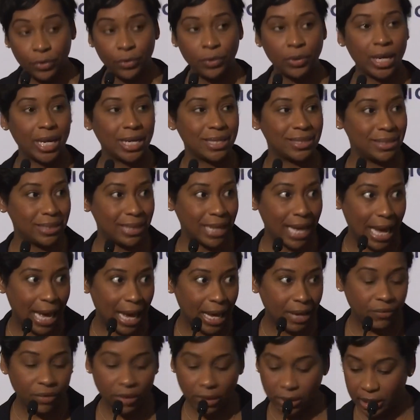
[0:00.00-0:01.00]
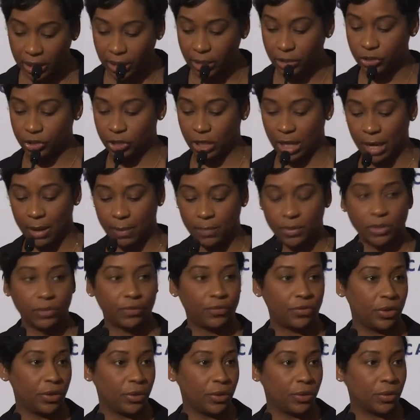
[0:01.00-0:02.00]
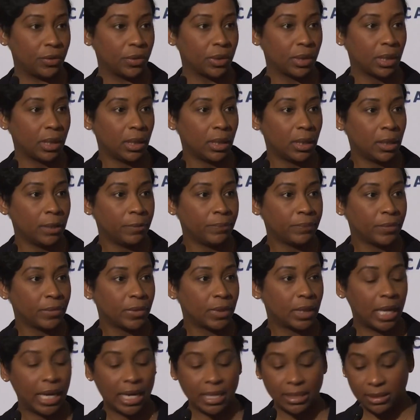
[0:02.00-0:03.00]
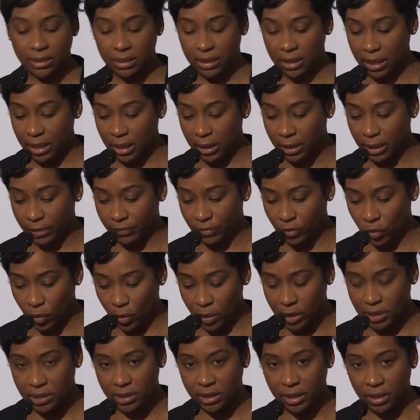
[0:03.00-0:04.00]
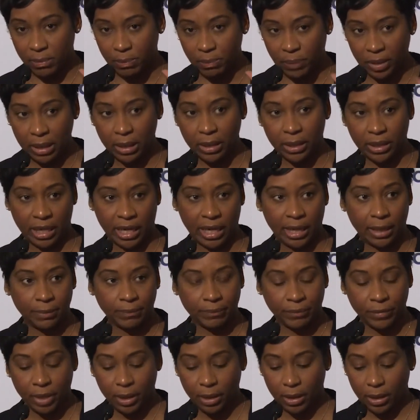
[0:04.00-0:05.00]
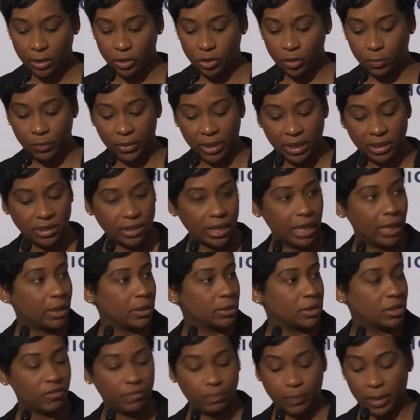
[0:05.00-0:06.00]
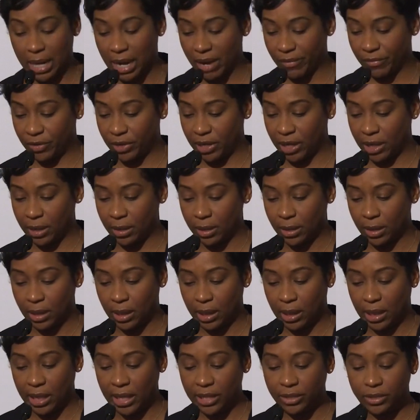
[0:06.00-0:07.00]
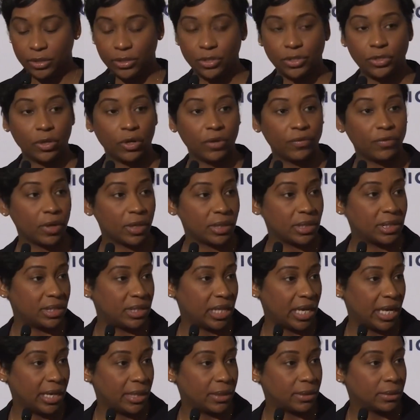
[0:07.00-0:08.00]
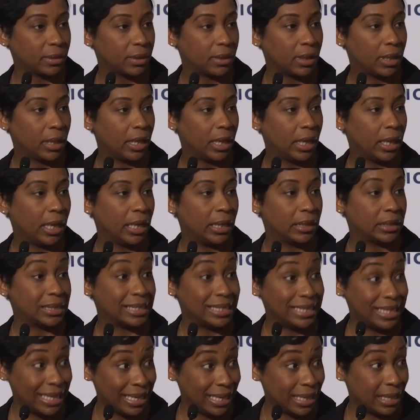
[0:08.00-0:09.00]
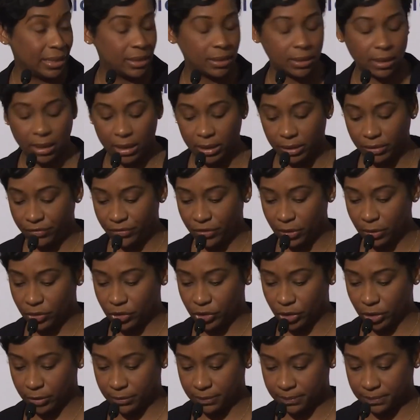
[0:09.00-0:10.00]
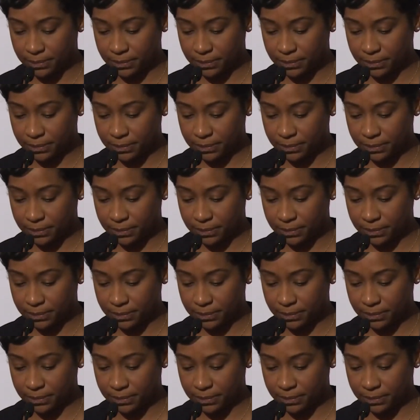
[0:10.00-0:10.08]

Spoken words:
as the Ivy League jobs are viewed, as of course, the ability to break cycles of poverty and to serve our state's needs in the future.